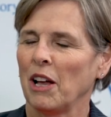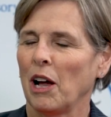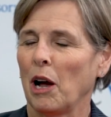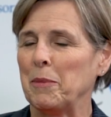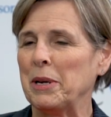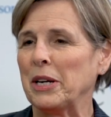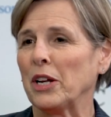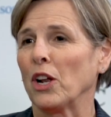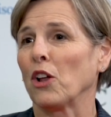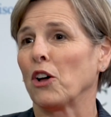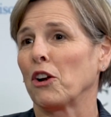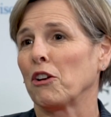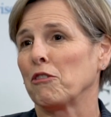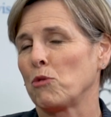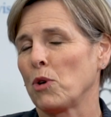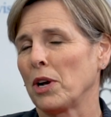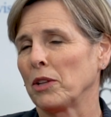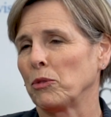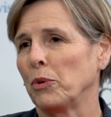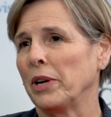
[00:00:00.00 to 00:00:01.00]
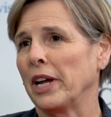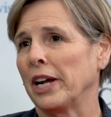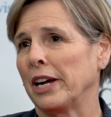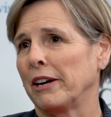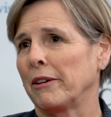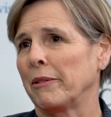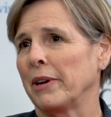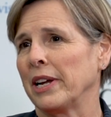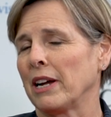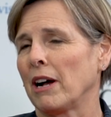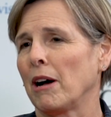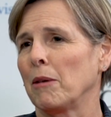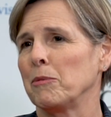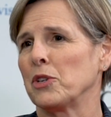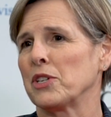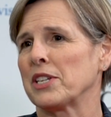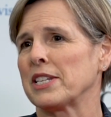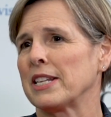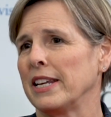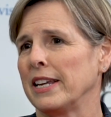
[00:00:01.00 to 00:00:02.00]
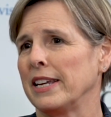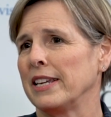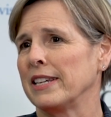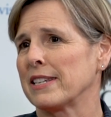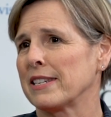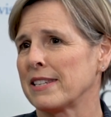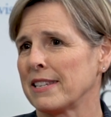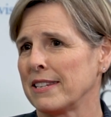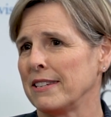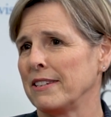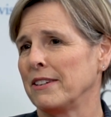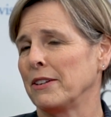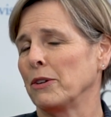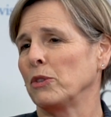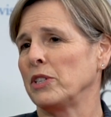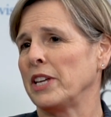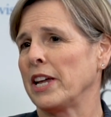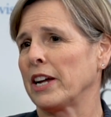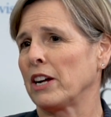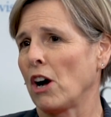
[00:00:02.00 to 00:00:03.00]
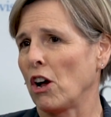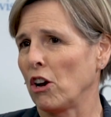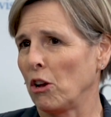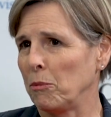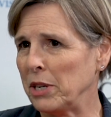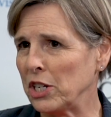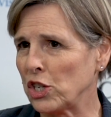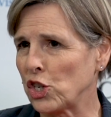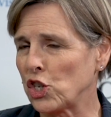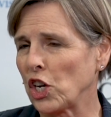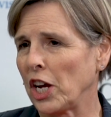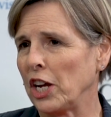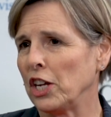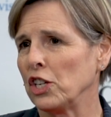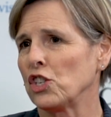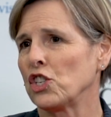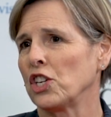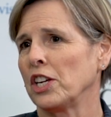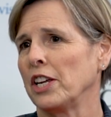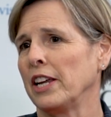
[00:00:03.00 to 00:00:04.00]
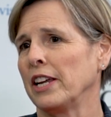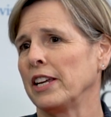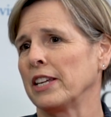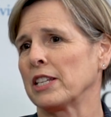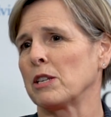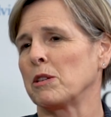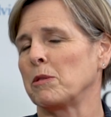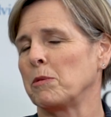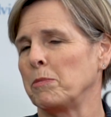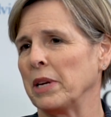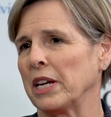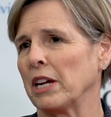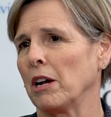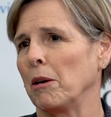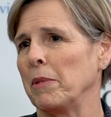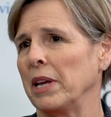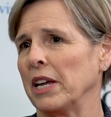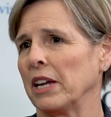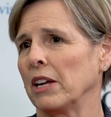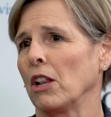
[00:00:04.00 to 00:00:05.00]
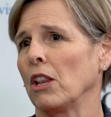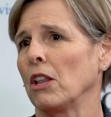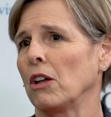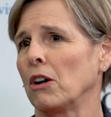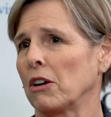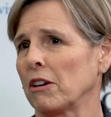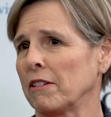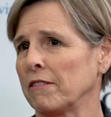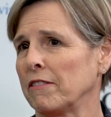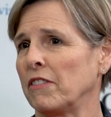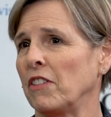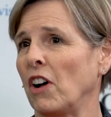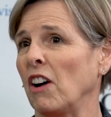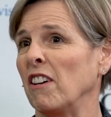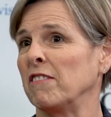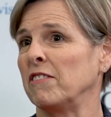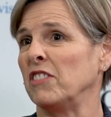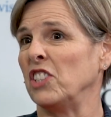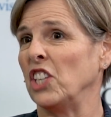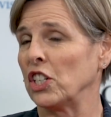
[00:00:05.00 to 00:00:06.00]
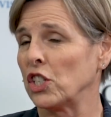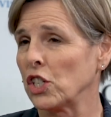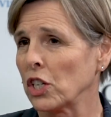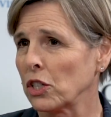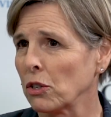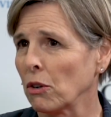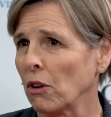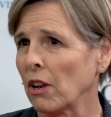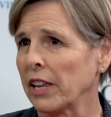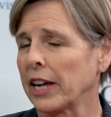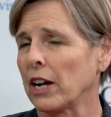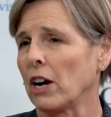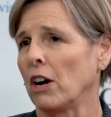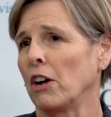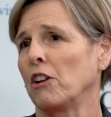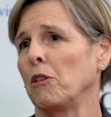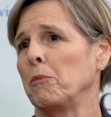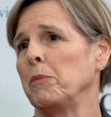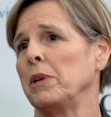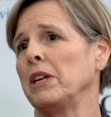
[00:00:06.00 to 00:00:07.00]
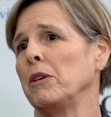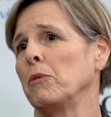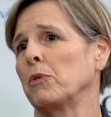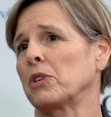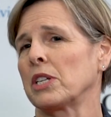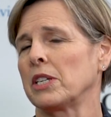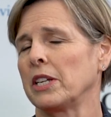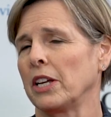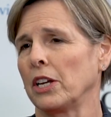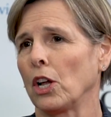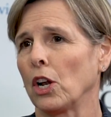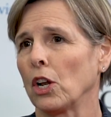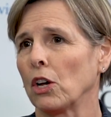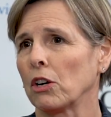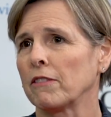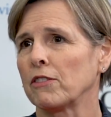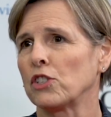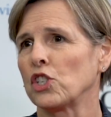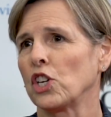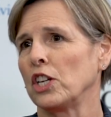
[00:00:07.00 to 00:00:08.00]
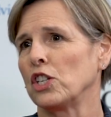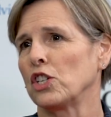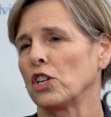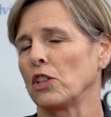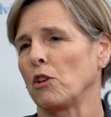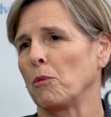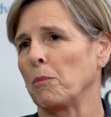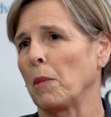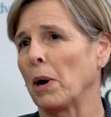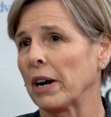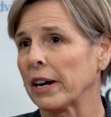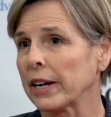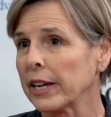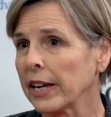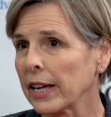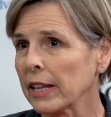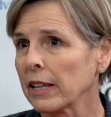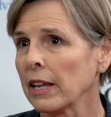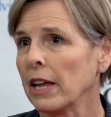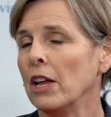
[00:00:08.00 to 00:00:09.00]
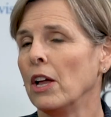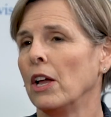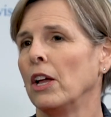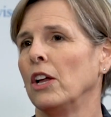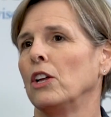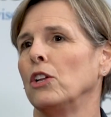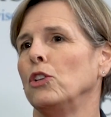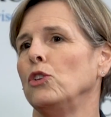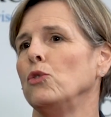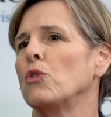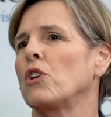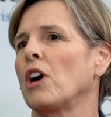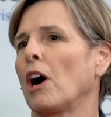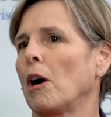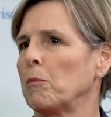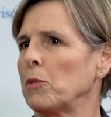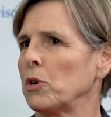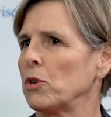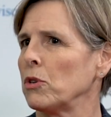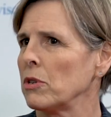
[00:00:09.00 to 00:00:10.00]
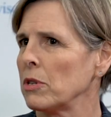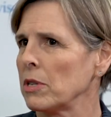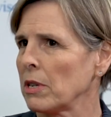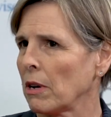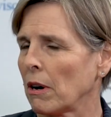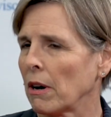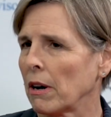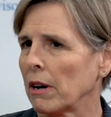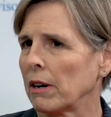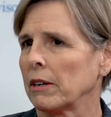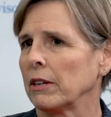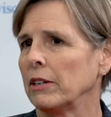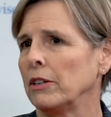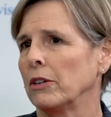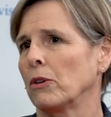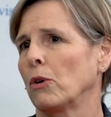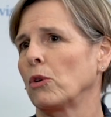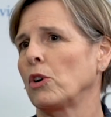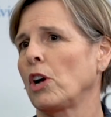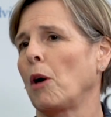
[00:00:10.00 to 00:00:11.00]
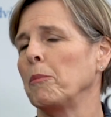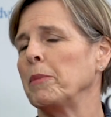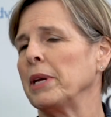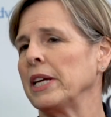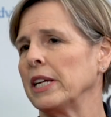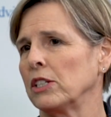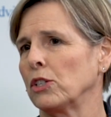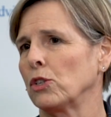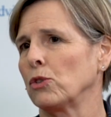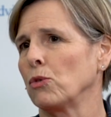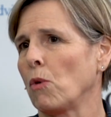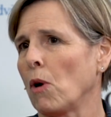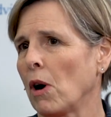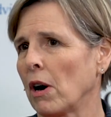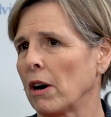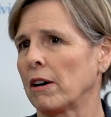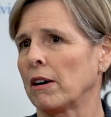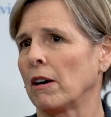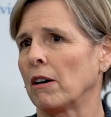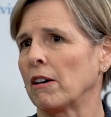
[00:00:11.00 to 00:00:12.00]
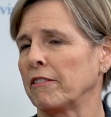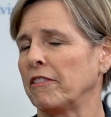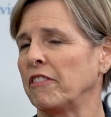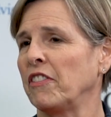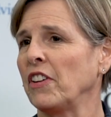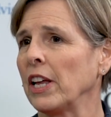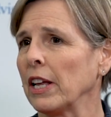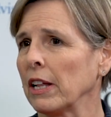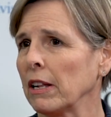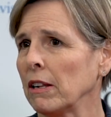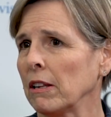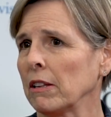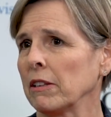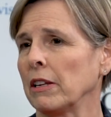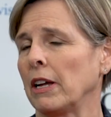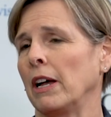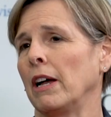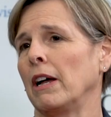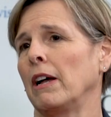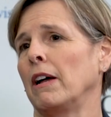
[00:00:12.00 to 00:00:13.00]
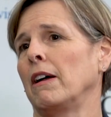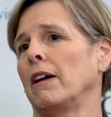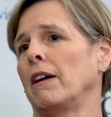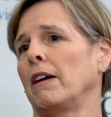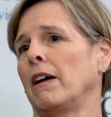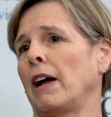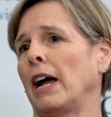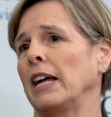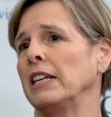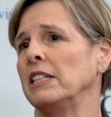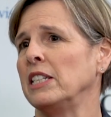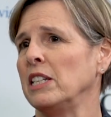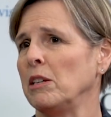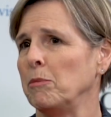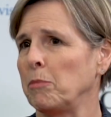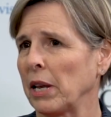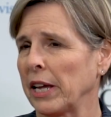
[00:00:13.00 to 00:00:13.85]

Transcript: I mean, a lot of what we're hearing, obviously, is, you know, the economy is changing. It's becoming a lot of digital economy. We're seeing a lot of change in the market. Newcomers are, you know, coming into our field, IT